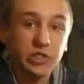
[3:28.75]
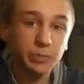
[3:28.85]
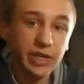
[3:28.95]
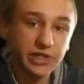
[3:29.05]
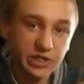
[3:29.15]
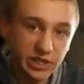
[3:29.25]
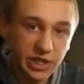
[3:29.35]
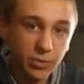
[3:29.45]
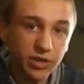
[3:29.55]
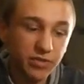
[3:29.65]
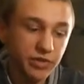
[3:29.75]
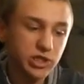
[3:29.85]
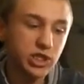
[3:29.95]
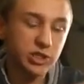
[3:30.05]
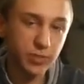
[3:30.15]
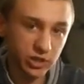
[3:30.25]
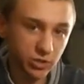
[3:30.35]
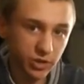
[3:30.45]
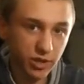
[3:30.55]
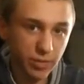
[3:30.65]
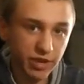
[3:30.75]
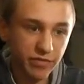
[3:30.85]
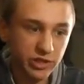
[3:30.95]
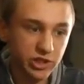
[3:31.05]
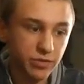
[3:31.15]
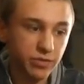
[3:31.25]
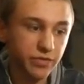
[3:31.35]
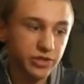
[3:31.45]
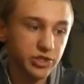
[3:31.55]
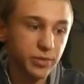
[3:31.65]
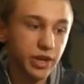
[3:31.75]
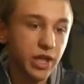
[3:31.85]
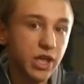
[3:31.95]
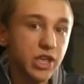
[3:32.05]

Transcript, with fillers: Space is key when you're fishing, especially when you're a bank fisher fisherman.